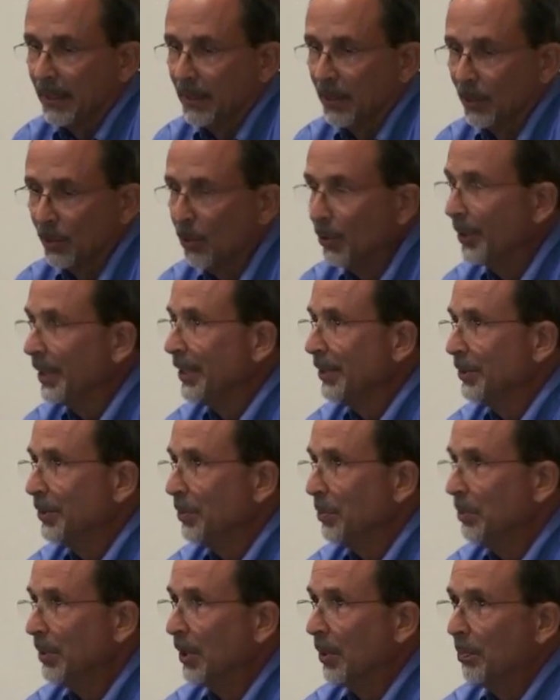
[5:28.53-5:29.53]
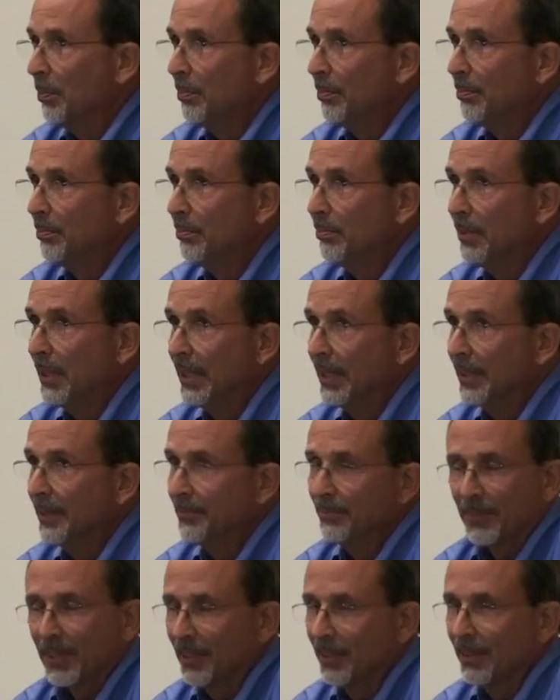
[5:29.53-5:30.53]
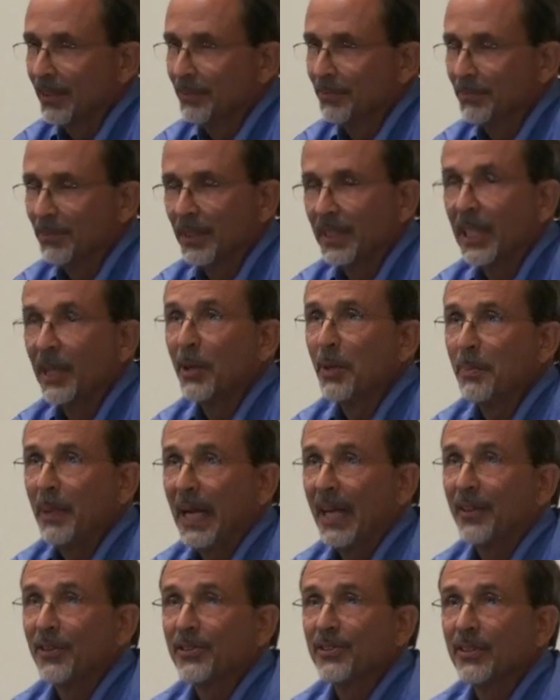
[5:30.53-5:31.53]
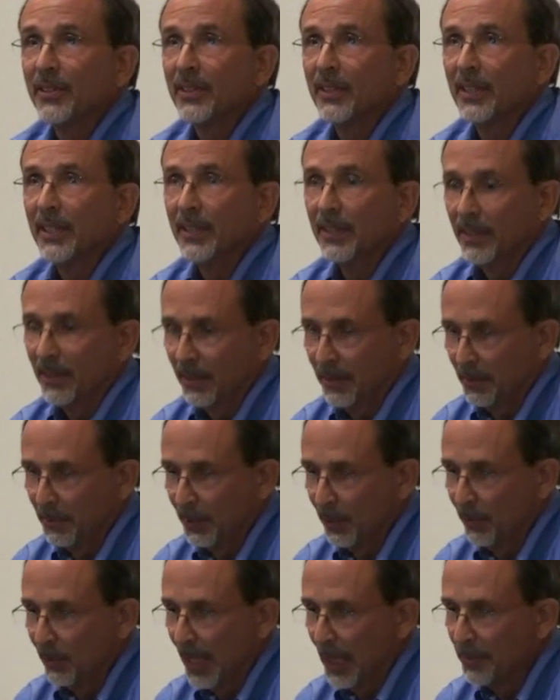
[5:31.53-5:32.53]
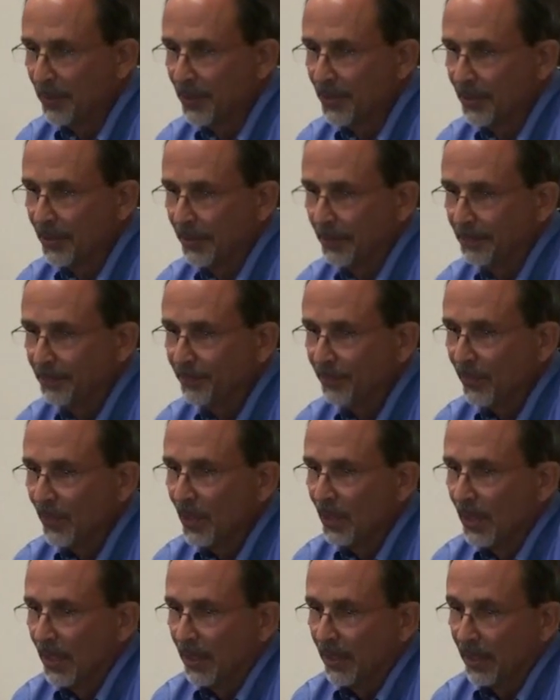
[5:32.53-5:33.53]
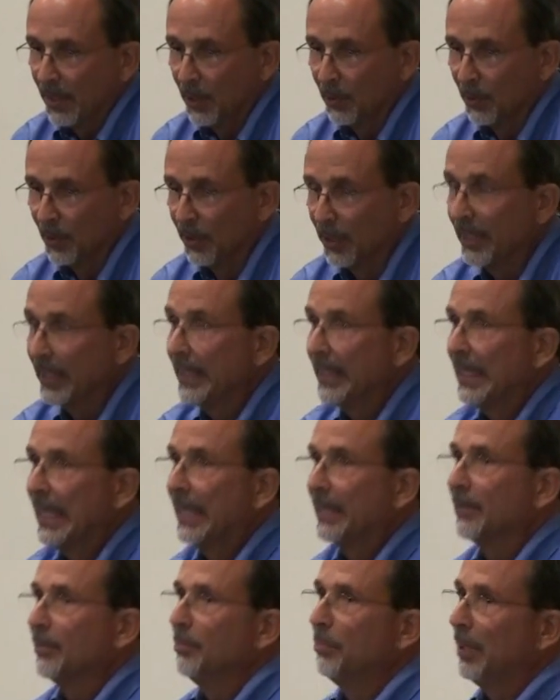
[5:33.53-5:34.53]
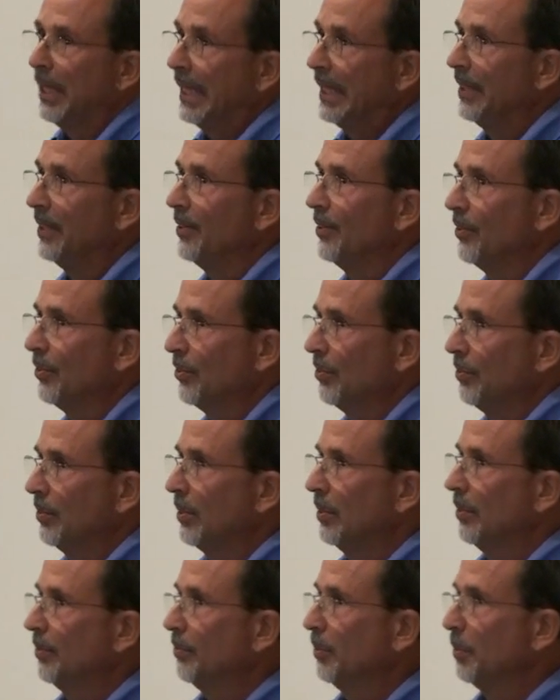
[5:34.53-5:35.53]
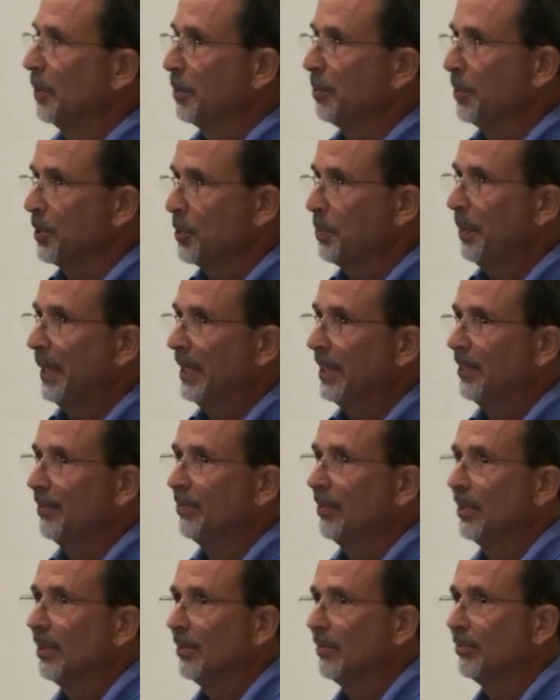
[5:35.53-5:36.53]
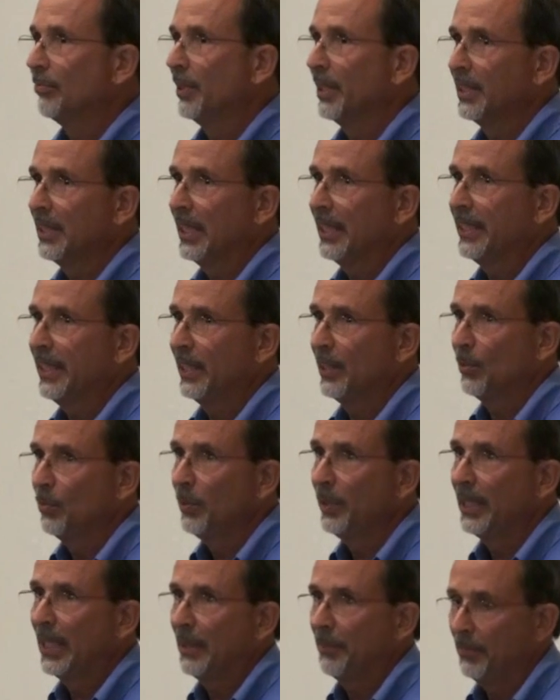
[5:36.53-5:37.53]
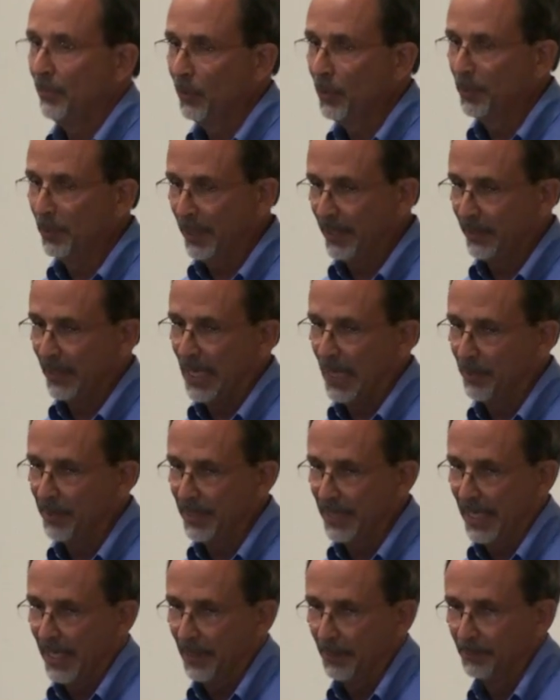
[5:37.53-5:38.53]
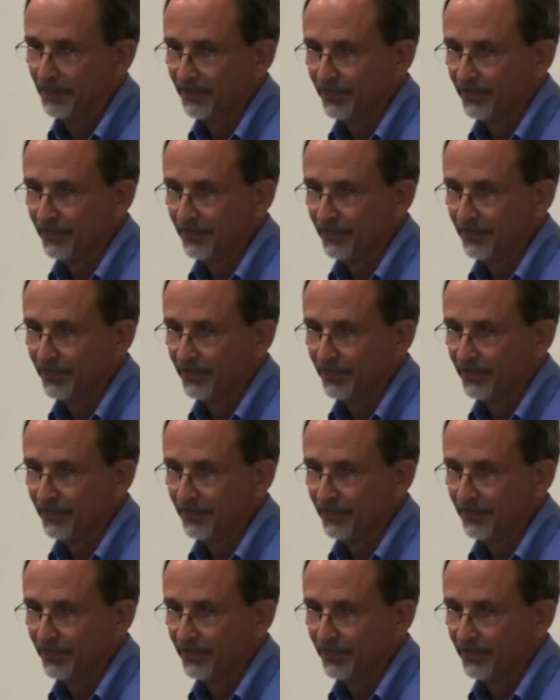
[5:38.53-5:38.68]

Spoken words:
according to Gary Patterson and Bill Robertson. They were looking at pinelands from the perspective of red-cockaded woodpecker habitat.